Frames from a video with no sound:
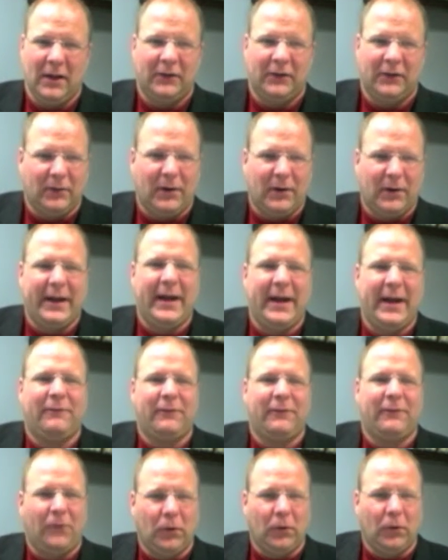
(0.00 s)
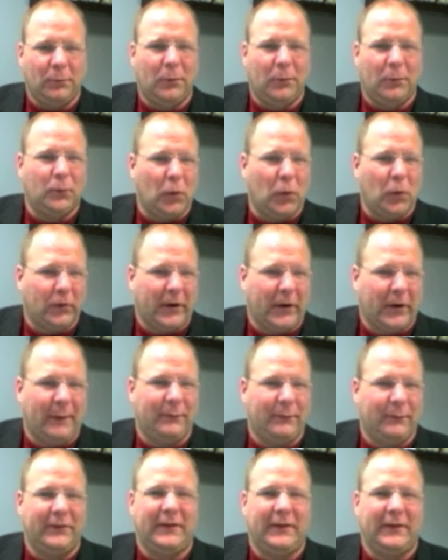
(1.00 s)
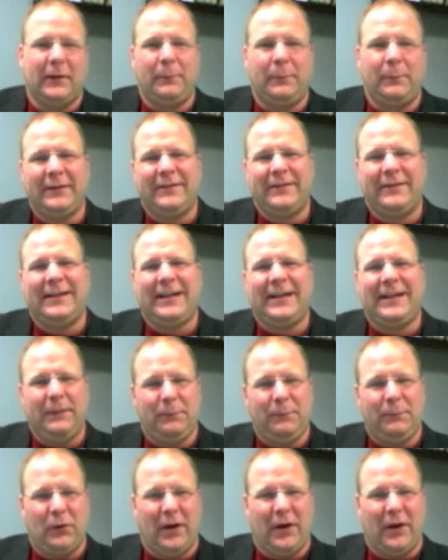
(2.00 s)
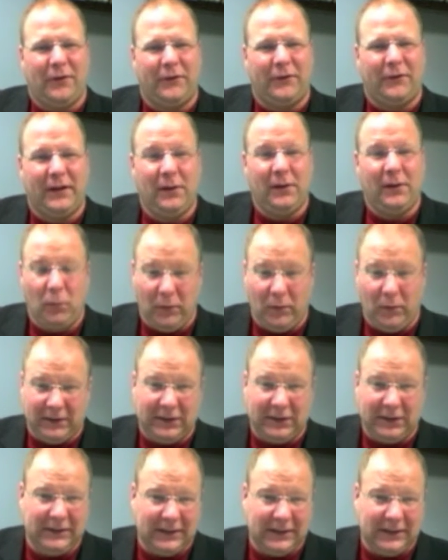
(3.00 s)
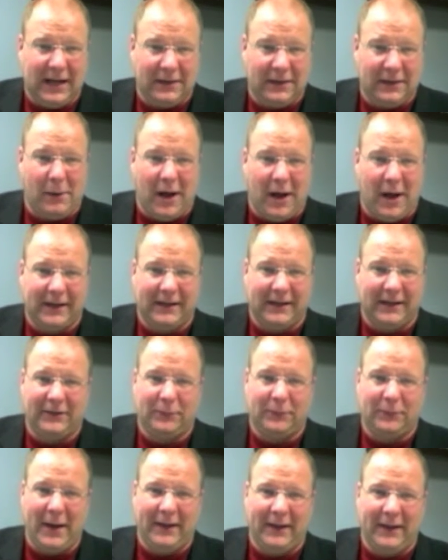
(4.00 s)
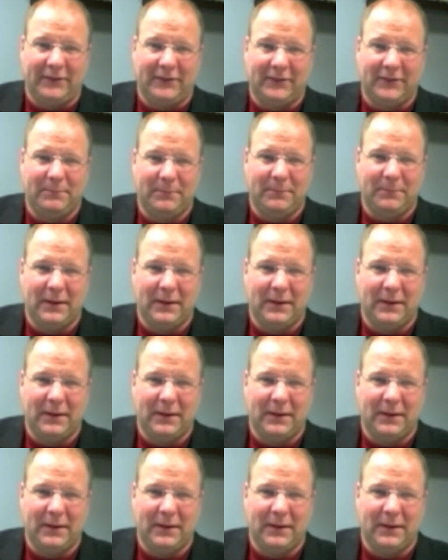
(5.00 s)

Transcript: So I have affordable programs that are meant to keep you healthy with little out-of-pocket expense.